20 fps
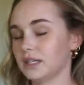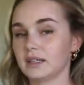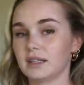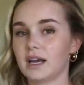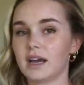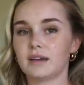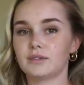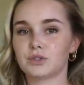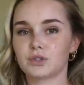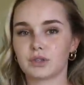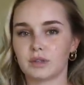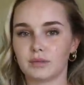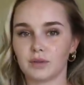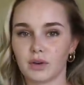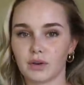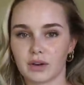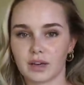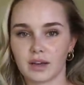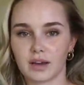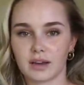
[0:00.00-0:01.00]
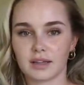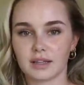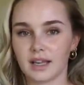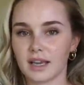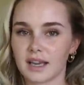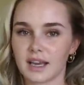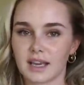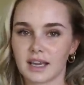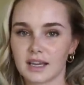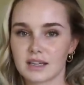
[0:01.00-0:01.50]
live stream going on,
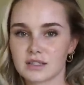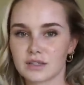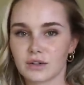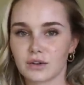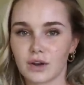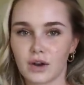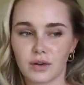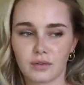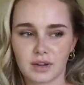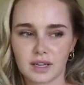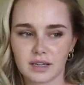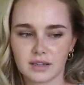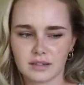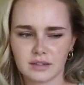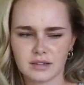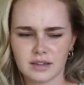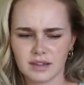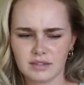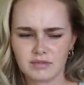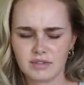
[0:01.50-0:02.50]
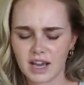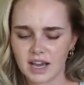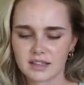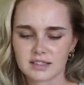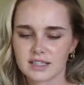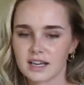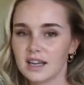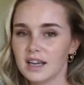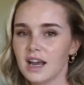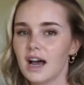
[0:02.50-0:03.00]
like I guess I'll go in and
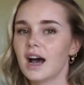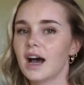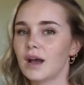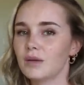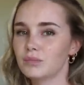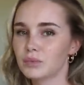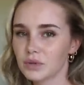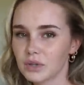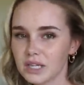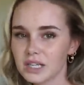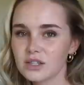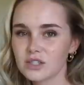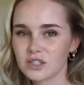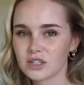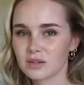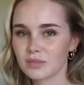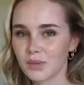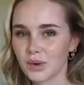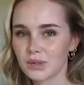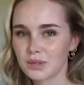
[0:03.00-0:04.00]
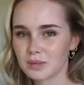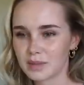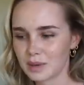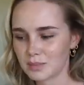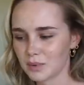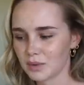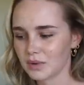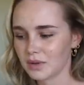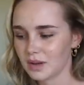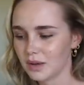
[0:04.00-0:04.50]
invest. I'm pretty sure most
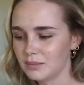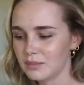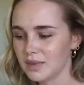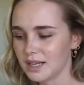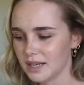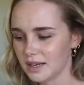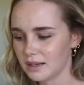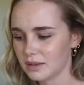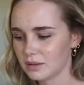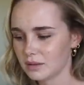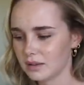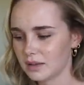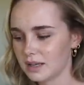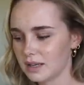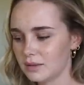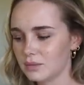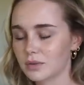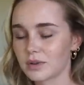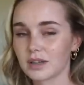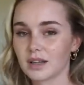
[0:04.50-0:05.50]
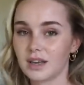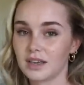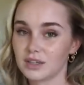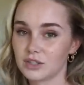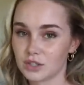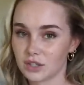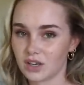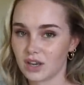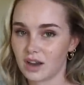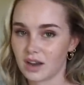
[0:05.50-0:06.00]
people immediately were like,
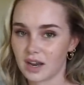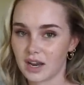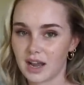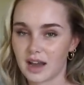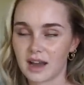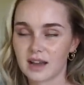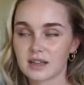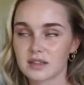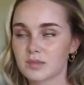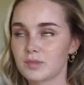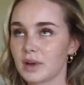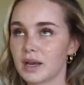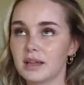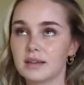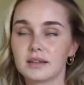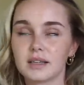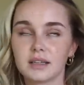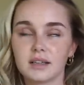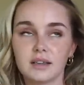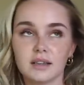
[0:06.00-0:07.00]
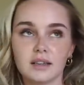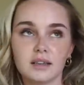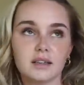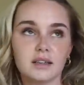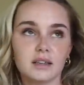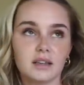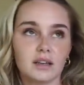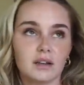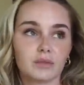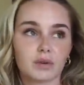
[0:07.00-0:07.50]
she got hacked. But
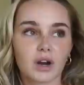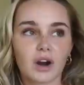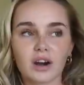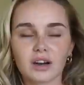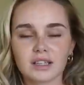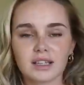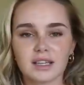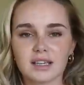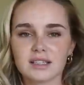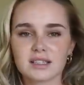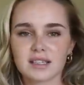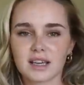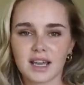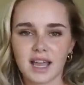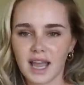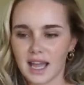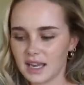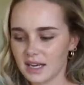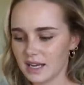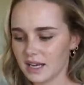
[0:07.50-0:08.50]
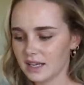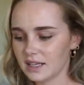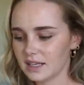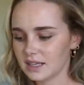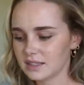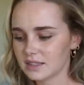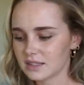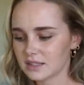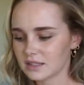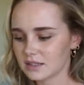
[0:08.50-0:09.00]
regardless, I hate it.
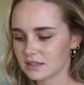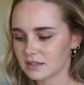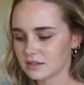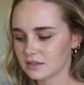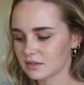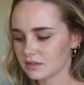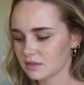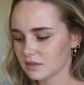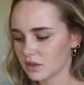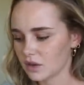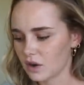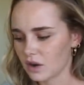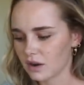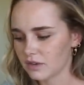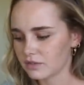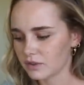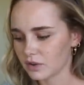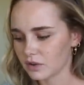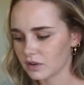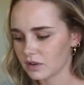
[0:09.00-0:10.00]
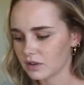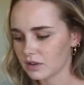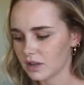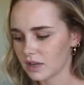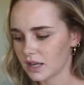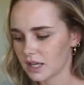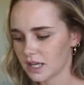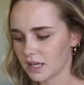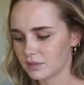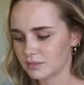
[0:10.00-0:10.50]
It's
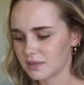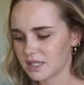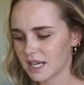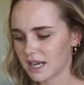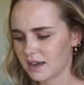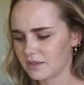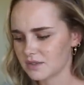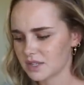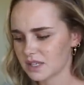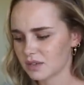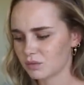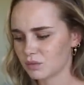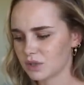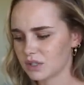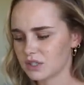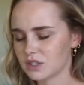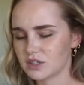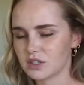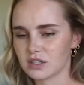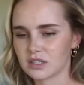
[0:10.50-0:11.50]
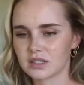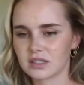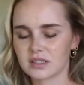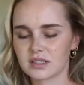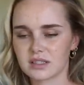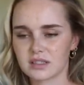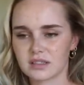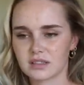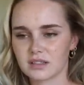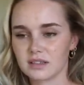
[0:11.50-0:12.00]
awful to have someone
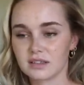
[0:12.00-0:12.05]
just